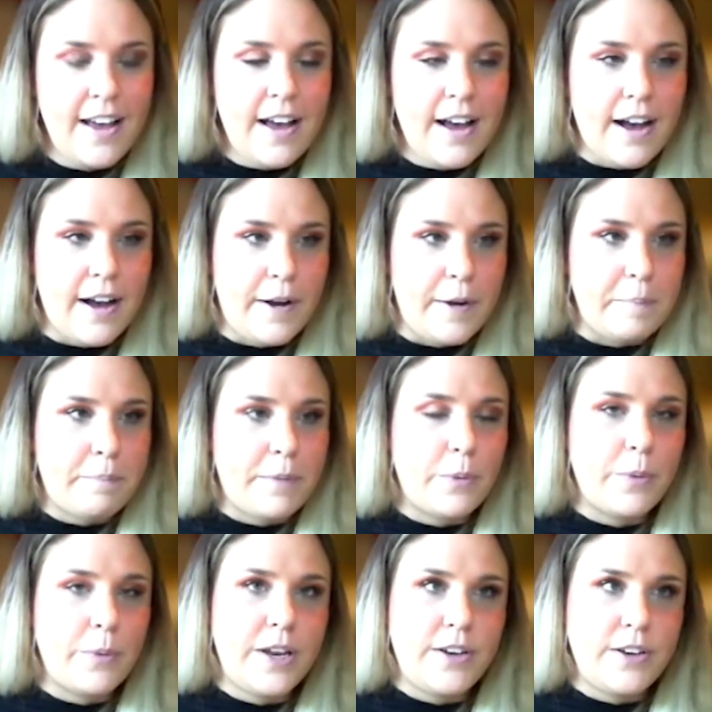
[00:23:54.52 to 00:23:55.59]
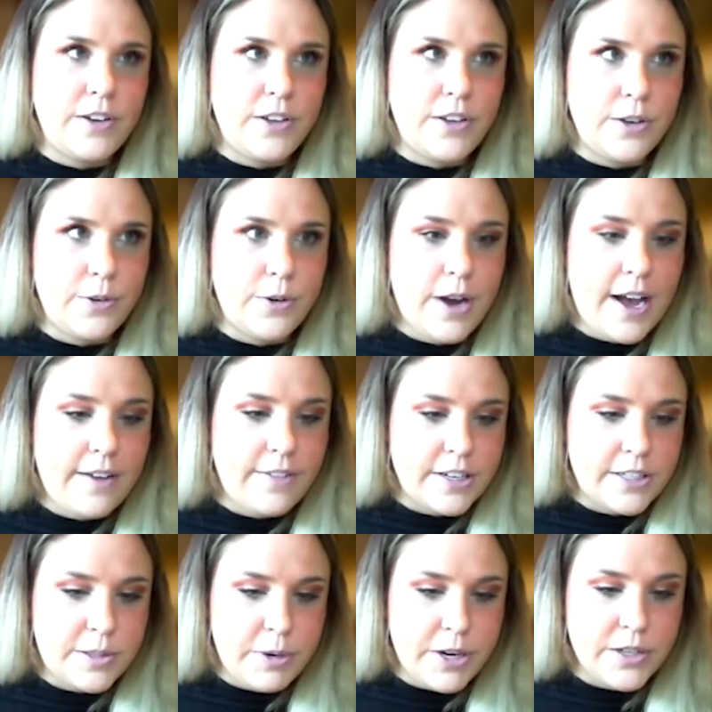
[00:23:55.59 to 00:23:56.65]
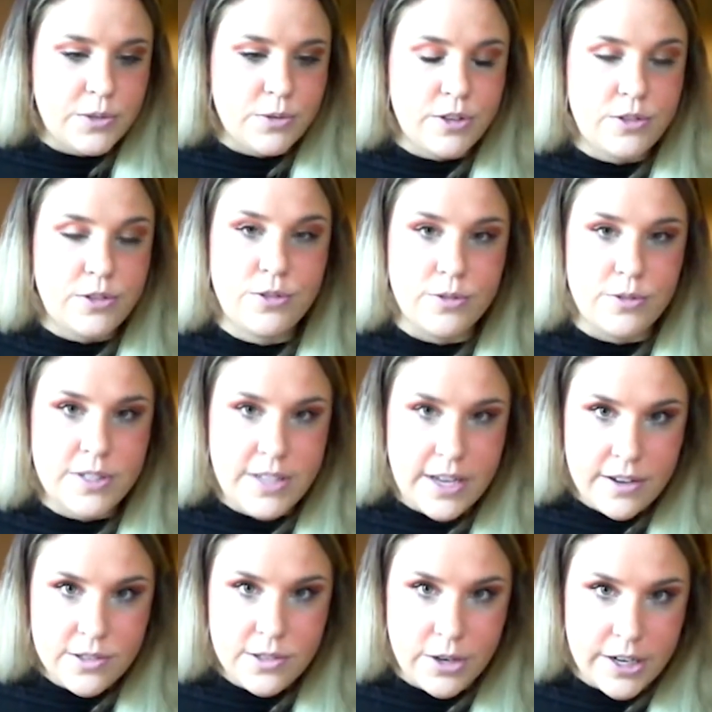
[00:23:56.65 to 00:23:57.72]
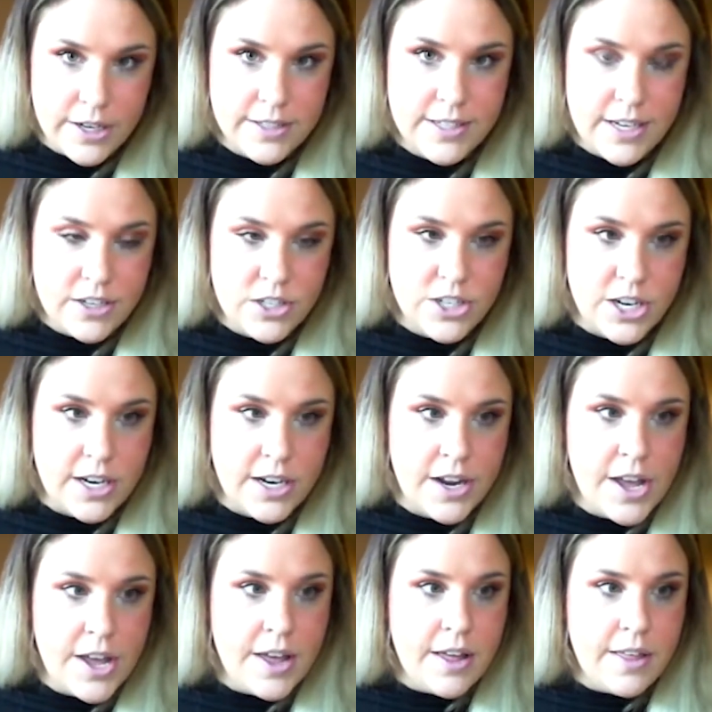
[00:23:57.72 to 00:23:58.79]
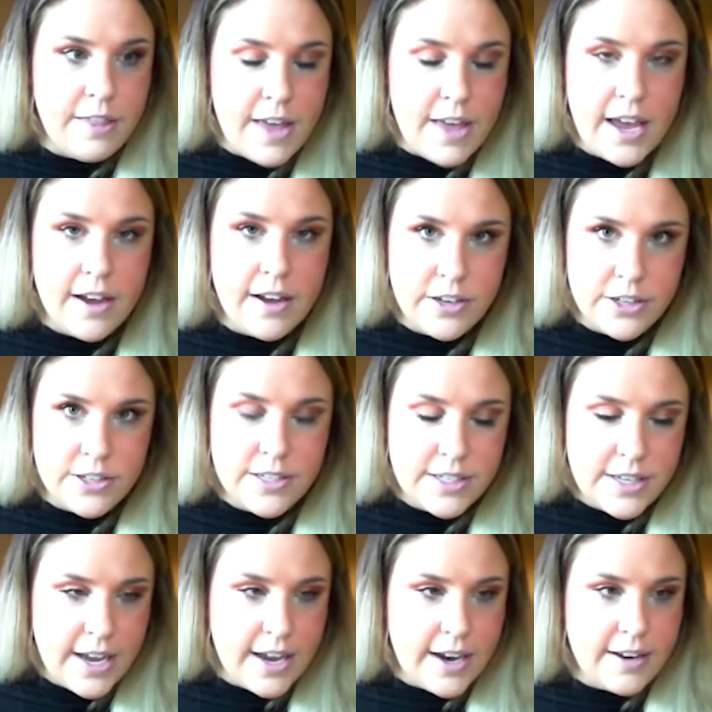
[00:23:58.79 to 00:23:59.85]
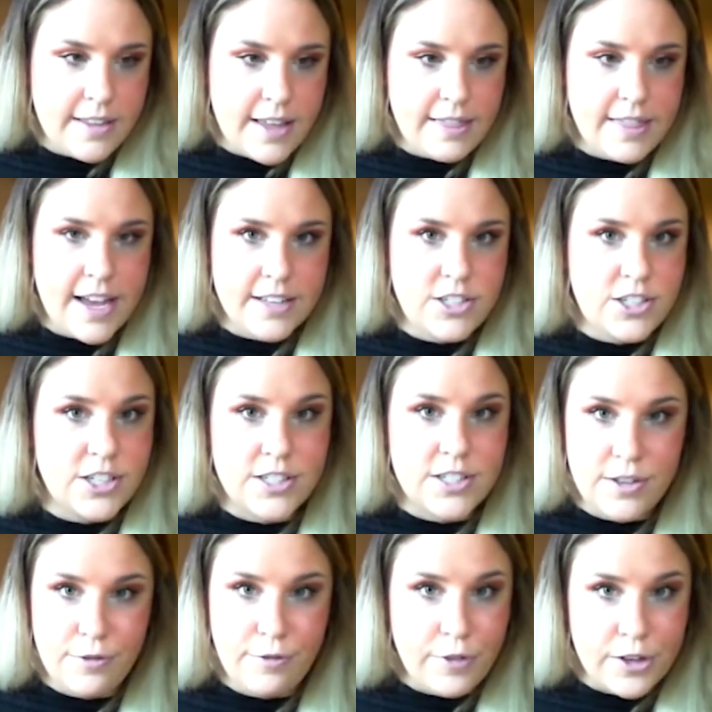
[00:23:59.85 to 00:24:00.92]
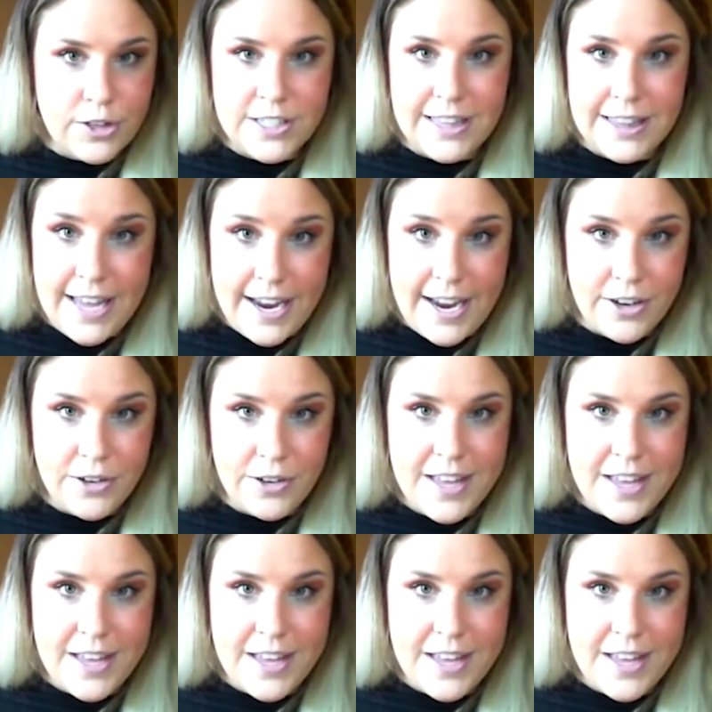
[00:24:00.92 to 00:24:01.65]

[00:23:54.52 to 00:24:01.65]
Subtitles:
But when you have an experience with a true sales organization, they understand that that's just the first layer.